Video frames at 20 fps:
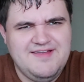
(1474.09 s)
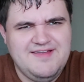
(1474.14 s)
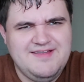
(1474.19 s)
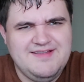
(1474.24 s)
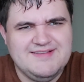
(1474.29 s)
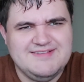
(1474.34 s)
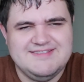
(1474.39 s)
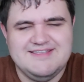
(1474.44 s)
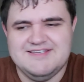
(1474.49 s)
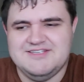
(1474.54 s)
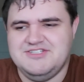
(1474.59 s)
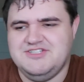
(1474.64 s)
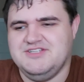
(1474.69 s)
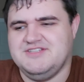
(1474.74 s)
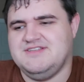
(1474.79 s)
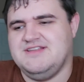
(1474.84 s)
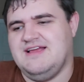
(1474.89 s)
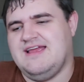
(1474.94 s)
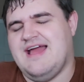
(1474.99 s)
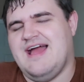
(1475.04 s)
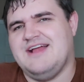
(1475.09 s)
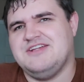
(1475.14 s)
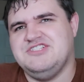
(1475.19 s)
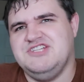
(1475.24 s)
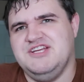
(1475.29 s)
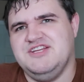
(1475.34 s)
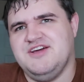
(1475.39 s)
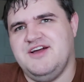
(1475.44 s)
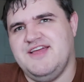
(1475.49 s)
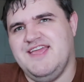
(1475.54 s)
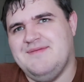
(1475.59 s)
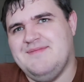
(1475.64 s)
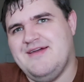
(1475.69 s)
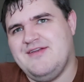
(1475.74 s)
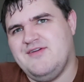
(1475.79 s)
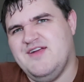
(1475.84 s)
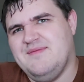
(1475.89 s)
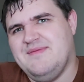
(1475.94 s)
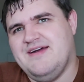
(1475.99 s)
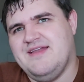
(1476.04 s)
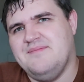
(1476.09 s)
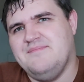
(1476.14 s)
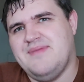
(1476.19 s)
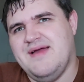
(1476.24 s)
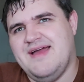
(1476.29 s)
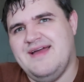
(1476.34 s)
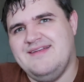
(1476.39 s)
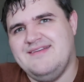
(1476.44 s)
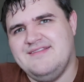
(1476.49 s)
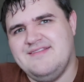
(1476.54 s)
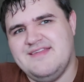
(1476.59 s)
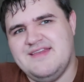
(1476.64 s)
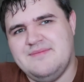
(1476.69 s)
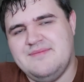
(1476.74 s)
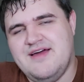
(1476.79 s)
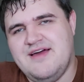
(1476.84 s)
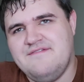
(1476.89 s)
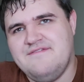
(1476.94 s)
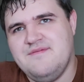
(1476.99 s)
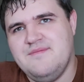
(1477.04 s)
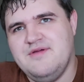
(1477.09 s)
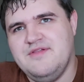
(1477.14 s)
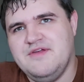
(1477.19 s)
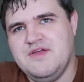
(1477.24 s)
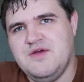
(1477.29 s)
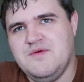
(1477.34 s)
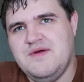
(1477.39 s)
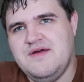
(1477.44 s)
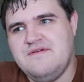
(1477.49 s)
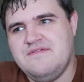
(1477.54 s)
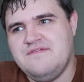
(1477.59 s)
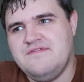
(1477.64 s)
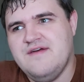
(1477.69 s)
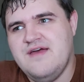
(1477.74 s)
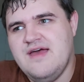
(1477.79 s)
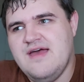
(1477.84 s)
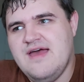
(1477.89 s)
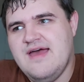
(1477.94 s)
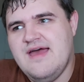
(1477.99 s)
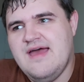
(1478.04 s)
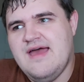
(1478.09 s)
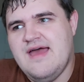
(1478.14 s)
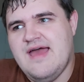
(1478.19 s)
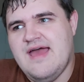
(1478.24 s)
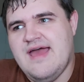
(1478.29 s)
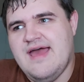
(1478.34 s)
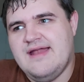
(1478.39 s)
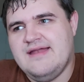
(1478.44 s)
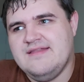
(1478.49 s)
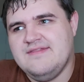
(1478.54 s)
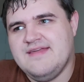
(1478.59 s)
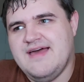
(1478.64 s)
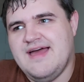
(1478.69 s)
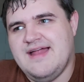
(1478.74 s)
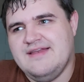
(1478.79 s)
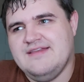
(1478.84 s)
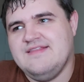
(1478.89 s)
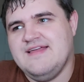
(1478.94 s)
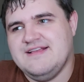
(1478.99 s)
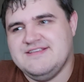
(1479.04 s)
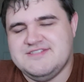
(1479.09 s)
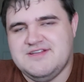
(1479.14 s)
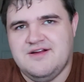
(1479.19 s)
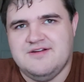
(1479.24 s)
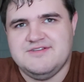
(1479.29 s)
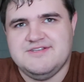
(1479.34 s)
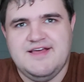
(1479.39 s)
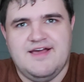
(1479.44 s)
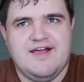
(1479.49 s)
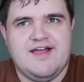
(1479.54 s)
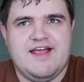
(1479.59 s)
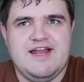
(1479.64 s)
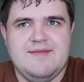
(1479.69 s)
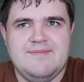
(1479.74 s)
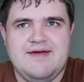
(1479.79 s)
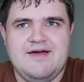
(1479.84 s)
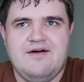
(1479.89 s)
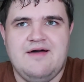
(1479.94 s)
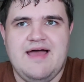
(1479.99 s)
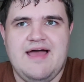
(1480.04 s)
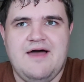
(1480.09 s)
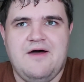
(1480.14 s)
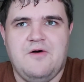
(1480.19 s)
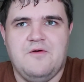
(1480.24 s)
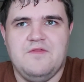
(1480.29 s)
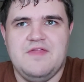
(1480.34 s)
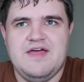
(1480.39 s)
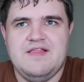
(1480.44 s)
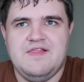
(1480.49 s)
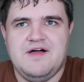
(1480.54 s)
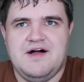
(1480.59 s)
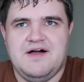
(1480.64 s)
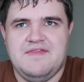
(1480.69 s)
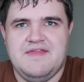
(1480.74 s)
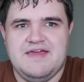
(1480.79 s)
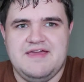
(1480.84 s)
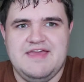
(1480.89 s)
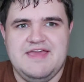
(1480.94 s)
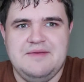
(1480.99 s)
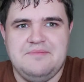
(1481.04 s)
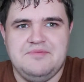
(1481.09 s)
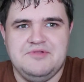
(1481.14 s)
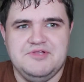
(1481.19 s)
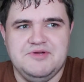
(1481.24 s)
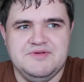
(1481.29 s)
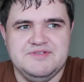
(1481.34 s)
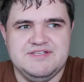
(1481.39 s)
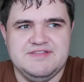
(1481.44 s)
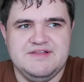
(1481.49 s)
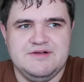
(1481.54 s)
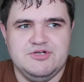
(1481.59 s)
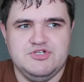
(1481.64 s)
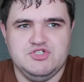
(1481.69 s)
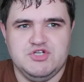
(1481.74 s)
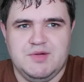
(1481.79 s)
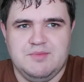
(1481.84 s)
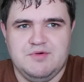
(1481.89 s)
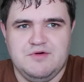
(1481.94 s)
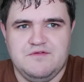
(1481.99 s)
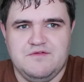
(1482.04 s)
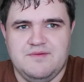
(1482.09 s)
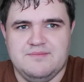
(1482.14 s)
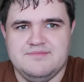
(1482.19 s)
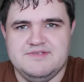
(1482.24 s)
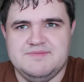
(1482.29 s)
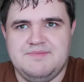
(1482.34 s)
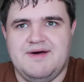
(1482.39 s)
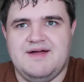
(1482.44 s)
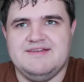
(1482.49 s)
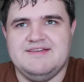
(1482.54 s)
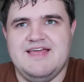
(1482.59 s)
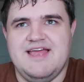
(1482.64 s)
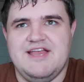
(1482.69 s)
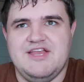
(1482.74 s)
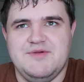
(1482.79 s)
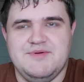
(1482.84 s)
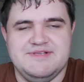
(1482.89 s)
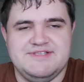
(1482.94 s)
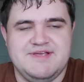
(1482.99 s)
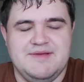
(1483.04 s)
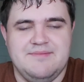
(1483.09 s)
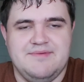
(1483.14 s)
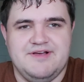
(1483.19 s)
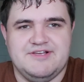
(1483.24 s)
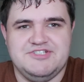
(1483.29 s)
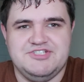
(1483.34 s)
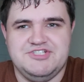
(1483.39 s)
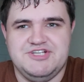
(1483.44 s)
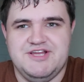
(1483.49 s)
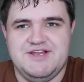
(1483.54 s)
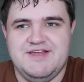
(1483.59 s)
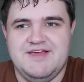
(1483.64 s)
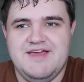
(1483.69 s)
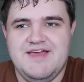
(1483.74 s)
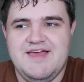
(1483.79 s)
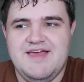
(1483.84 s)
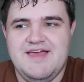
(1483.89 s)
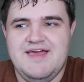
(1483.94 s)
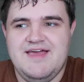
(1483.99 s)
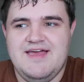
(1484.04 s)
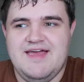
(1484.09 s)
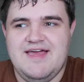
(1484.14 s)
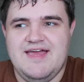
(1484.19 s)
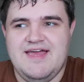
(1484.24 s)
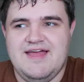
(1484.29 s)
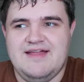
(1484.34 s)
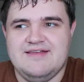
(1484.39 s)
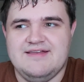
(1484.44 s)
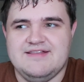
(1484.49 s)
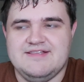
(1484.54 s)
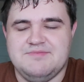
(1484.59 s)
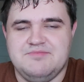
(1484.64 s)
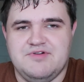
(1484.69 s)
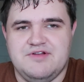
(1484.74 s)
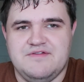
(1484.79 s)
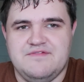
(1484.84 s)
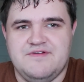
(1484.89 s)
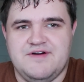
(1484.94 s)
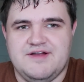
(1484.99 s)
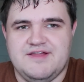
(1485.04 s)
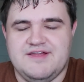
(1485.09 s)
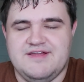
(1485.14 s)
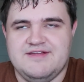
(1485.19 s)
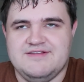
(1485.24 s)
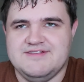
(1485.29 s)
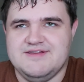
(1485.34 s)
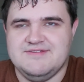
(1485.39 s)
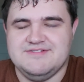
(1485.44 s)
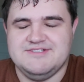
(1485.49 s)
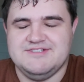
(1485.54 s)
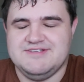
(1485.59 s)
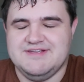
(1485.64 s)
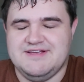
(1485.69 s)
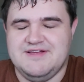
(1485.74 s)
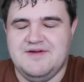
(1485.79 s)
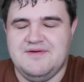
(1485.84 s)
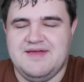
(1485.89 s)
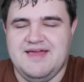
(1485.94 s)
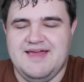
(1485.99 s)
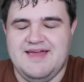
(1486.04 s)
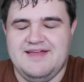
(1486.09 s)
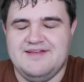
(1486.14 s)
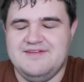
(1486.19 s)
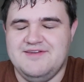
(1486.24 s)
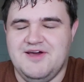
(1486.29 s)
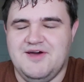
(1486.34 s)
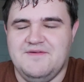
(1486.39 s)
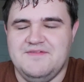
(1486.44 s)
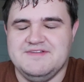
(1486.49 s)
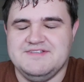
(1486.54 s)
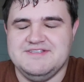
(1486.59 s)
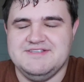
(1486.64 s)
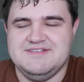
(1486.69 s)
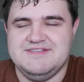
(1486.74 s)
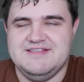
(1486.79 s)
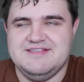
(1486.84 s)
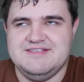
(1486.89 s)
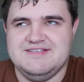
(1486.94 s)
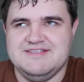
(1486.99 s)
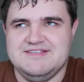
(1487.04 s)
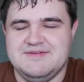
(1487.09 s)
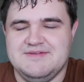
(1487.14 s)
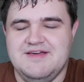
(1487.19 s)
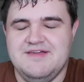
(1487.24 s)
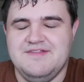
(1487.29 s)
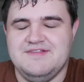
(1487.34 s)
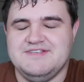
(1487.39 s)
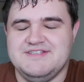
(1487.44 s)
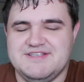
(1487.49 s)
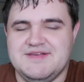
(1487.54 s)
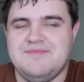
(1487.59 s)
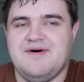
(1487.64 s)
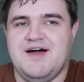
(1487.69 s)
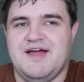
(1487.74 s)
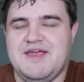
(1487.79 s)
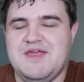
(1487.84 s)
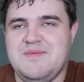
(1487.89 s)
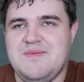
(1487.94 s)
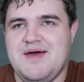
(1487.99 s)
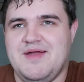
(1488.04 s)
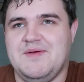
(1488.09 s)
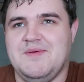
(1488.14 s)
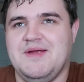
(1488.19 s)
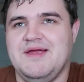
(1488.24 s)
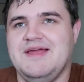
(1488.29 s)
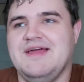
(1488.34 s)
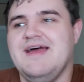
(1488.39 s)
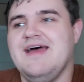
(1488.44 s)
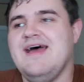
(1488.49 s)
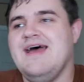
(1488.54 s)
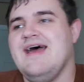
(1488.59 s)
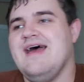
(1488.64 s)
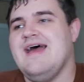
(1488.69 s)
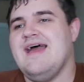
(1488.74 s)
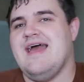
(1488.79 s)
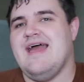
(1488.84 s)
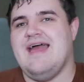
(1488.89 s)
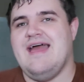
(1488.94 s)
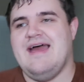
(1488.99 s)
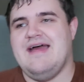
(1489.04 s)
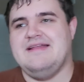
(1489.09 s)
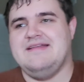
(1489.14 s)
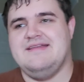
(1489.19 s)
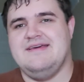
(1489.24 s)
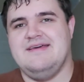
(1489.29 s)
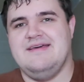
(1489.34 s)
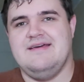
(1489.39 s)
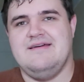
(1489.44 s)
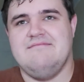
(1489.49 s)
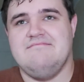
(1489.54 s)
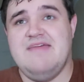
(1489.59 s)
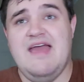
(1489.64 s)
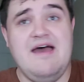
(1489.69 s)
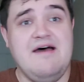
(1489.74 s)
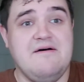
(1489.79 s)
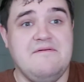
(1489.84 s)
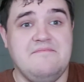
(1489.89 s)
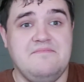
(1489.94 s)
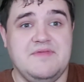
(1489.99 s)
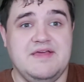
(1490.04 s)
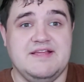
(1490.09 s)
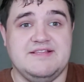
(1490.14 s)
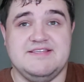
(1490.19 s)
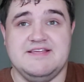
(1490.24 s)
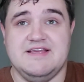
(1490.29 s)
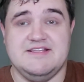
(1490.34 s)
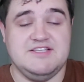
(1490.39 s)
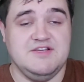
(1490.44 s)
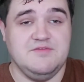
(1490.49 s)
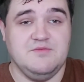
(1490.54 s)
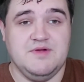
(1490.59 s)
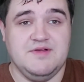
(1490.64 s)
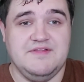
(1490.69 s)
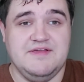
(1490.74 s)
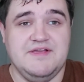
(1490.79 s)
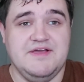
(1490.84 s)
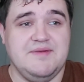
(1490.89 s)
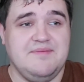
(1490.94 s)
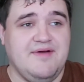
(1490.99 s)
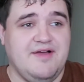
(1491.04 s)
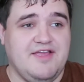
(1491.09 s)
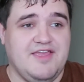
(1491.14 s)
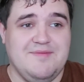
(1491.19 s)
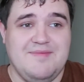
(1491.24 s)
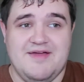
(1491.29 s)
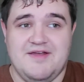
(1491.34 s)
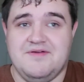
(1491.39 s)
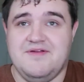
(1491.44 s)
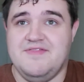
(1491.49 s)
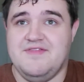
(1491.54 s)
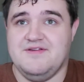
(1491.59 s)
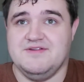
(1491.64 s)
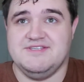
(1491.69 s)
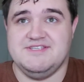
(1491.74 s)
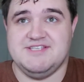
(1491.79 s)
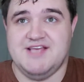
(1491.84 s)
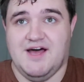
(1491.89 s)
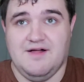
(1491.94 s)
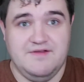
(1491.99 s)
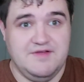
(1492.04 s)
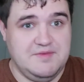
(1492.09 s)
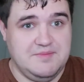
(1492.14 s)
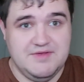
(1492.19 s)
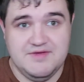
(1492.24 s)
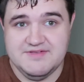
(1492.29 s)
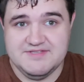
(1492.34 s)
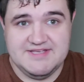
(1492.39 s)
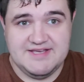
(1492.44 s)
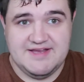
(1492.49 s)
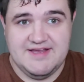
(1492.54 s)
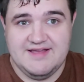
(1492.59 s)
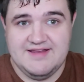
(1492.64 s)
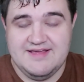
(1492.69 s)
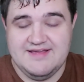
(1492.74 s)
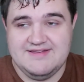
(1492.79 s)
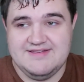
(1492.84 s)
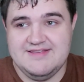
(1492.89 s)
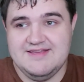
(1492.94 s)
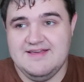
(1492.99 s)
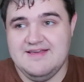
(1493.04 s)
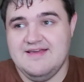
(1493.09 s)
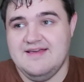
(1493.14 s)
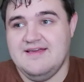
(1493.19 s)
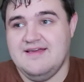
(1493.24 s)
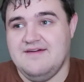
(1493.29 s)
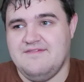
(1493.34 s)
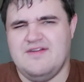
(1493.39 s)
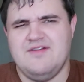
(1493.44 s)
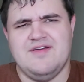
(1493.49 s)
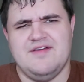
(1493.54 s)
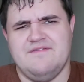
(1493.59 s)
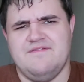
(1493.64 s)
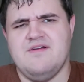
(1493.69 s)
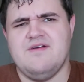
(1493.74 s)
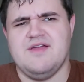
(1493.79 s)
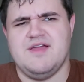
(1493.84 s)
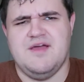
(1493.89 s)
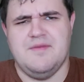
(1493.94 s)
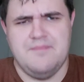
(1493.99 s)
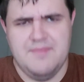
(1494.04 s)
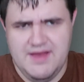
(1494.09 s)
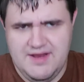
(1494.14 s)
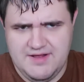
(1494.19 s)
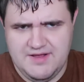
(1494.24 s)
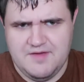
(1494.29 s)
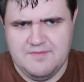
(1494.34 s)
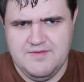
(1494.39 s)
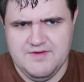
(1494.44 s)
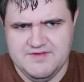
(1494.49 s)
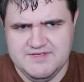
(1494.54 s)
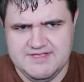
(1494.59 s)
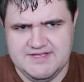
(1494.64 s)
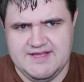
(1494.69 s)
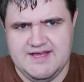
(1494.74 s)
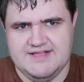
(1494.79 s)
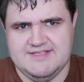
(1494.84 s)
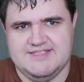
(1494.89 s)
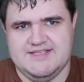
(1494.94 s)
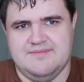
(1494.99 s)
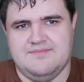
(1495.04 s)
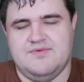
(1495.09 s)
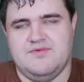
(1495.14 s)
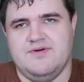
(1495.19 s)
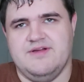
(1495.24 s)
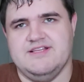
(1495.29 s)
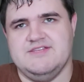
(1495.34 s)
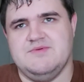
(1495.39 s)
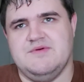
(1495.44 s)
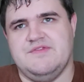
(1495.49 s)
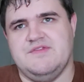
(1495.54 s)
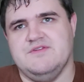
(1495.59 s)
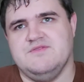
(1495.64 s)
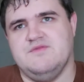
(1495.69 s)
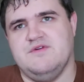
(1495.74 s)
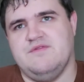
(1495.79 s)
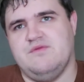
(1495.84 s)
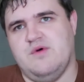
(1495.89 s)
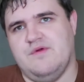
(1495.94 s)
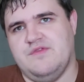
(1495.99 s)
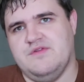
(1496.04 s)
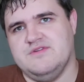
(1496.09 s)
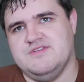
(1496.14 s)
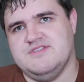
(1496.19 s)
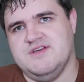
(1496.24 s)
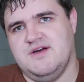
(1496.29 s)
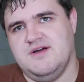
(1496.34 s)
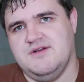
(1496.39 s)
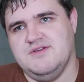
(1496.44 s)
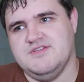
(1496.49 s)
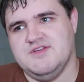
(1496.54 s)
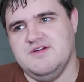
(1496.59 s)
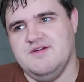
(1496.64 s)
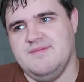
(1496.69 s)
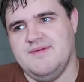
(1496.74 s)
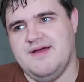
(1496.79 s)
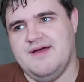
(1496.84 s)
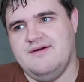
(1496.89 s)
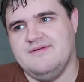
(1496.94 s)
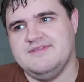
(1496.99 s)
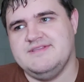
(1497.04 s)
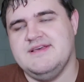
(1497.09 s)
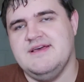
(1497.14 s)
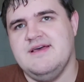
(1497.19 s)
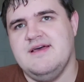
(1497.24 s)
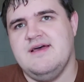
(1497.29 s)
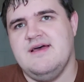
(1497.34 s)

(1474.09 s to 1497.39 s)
Is this just like actually a documentary about a band that I'm not familiar with? And then they start talking about how they keep losing their drummer from spontaneous combustion, and it's pretty funny. So I was just like, okay, no, this is a mockumentary. And yeah, it's a really good mockumentary. There's solid music in it, very, very comedic music at some points with what their songs are about.